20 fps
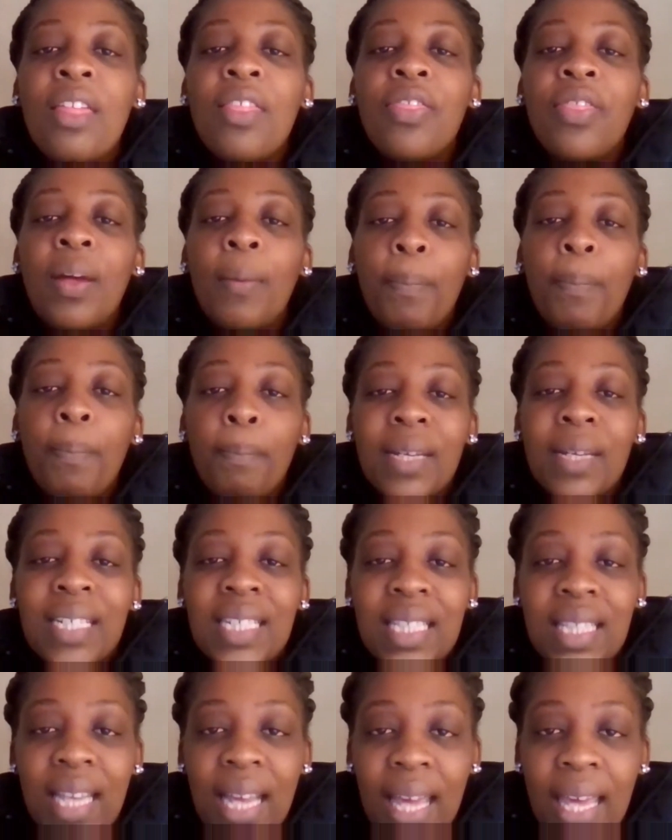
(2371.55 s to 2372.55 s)
The
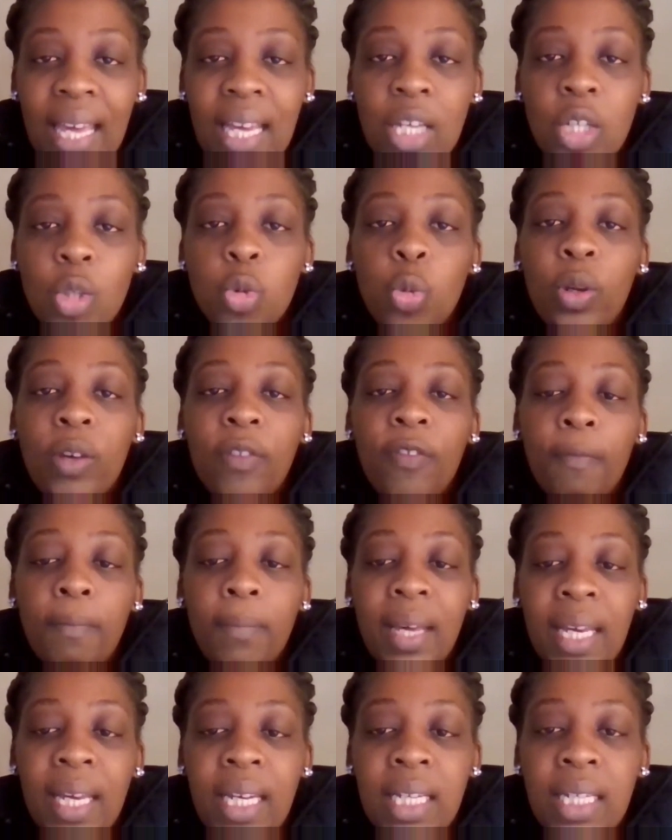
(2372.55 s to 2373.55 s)
mistake we've
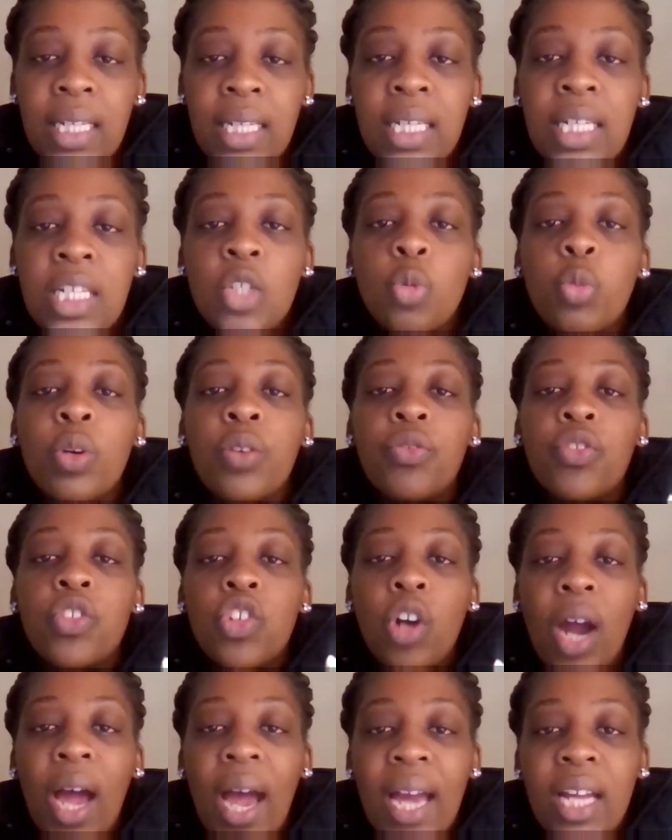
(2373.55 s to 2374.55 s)
made is we've
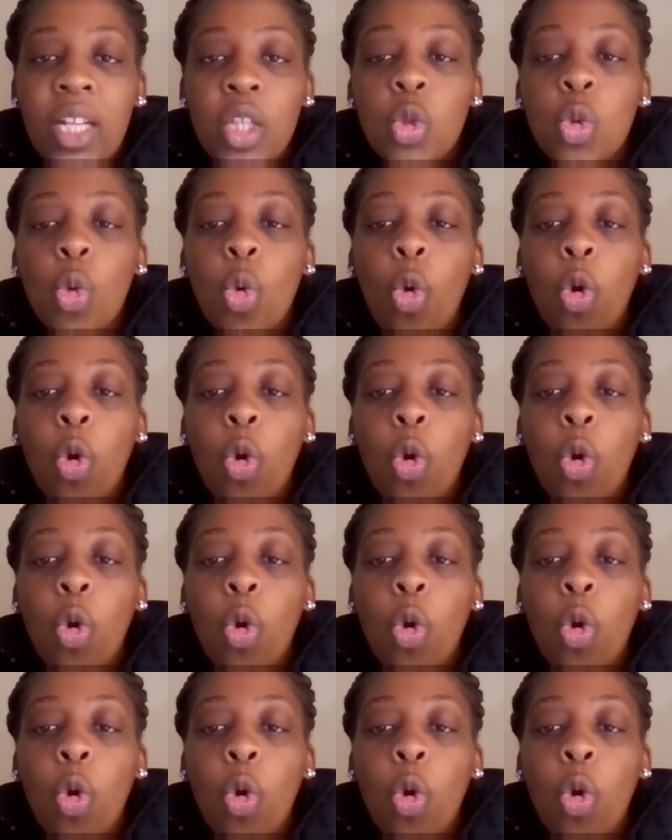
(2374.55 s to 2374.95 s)
tried to